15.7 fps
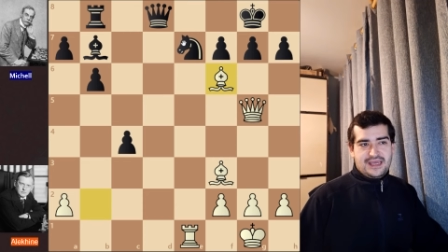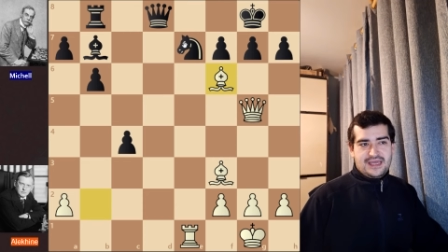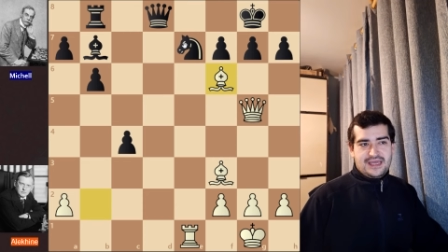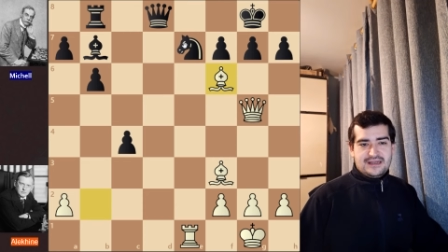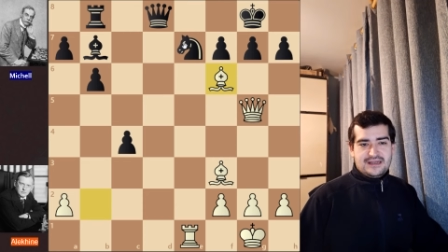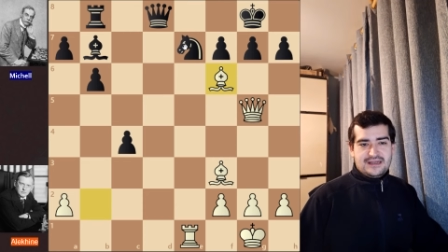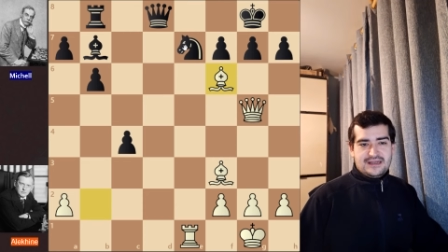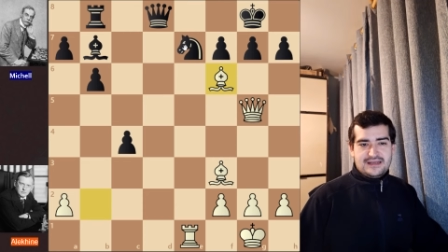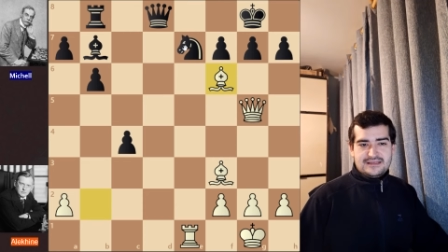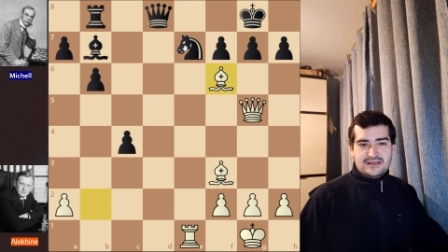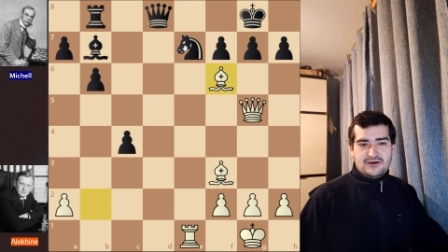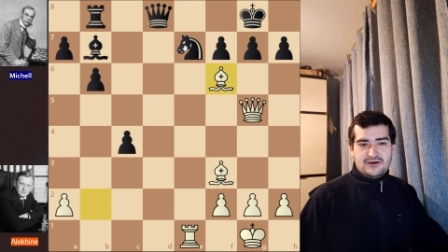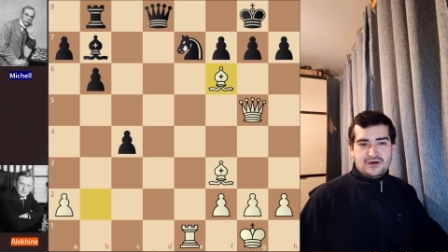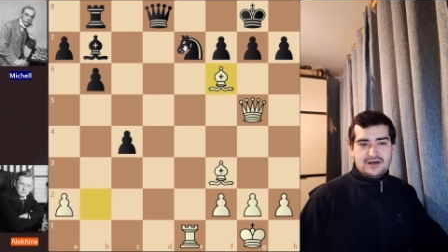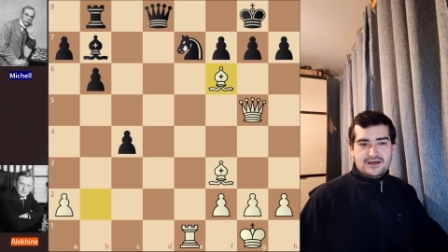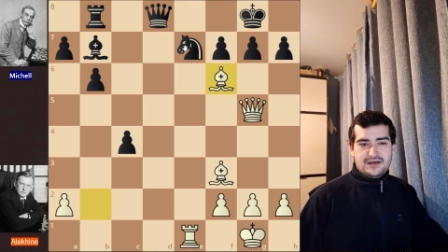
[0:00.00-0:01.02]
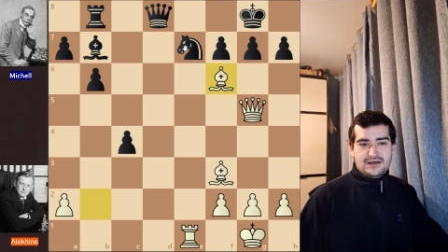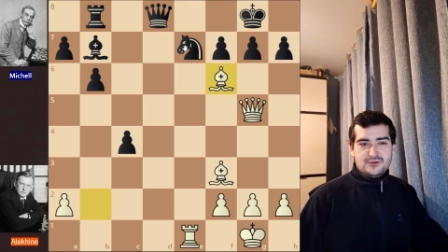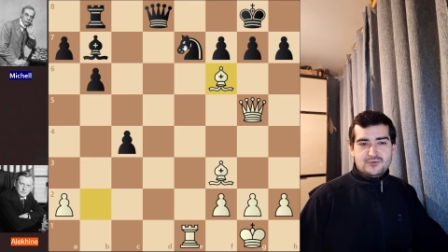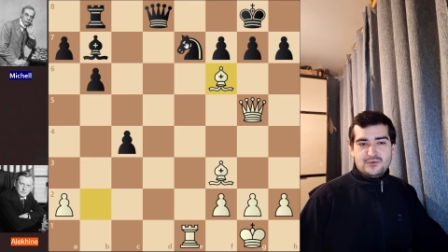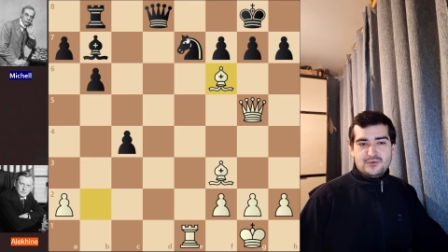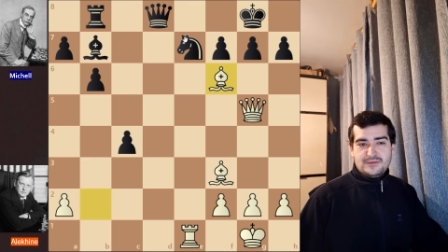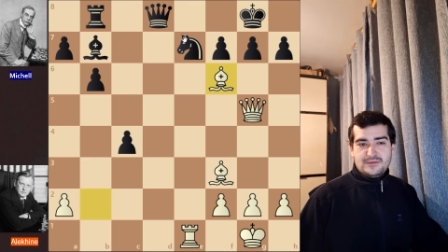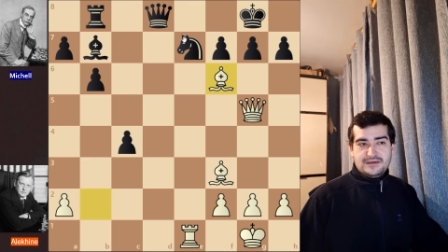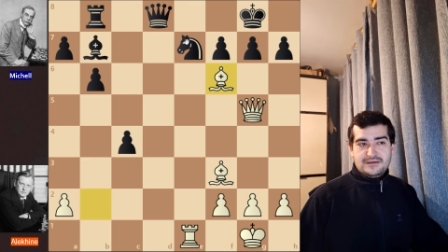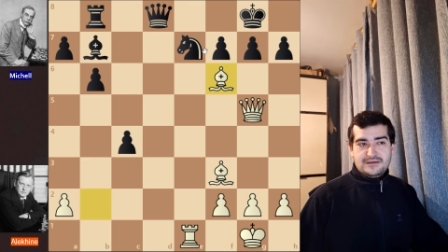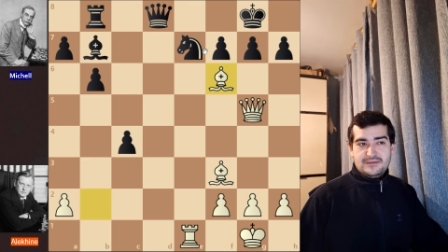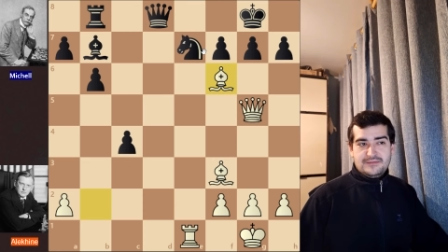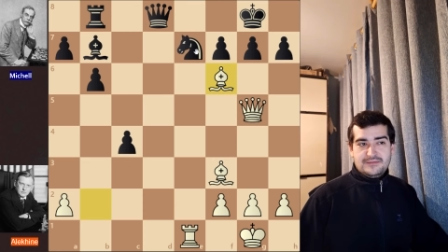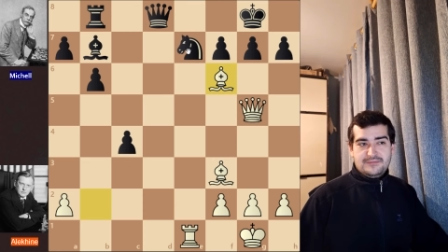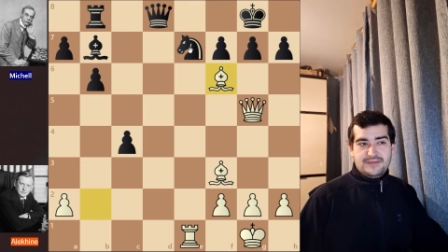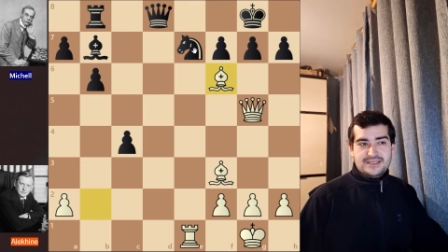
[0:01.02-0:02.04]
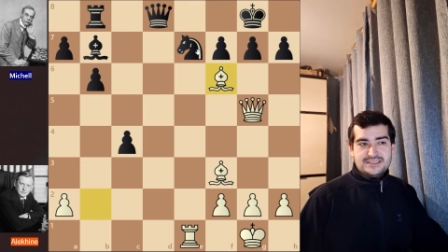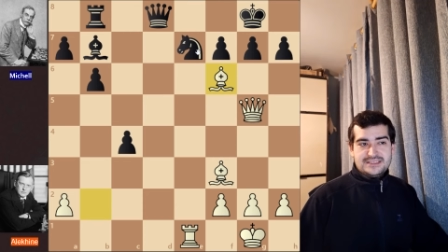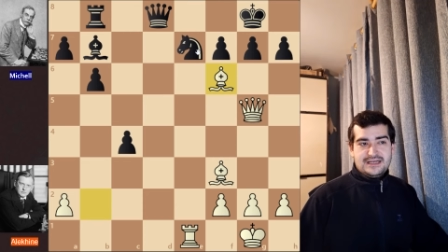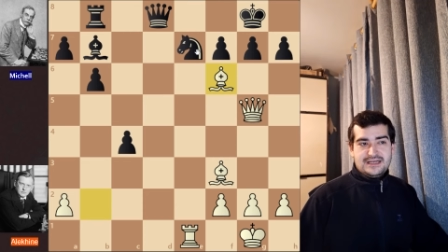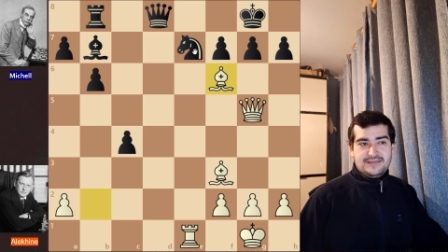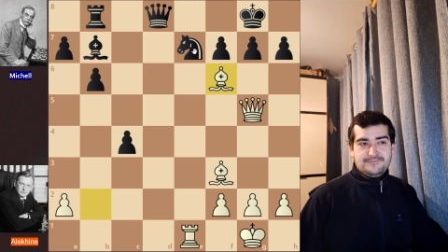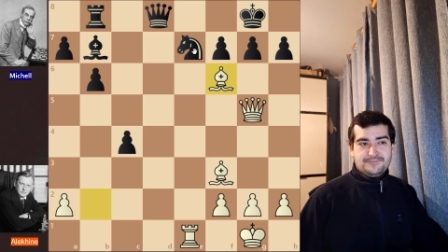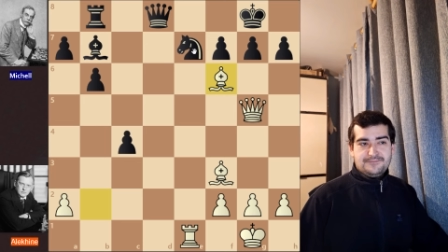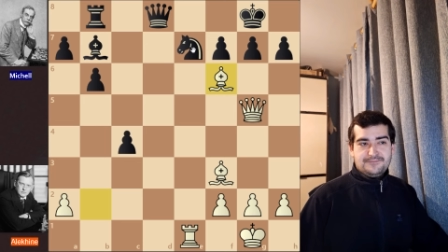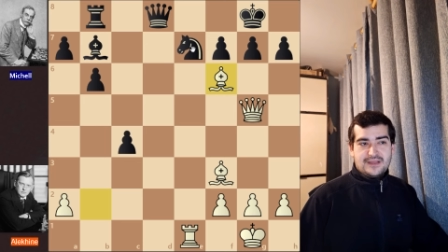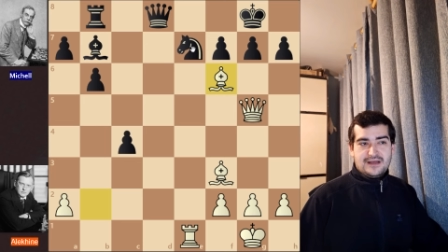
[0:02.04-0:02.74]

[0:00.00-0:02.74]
And right now, you will basically...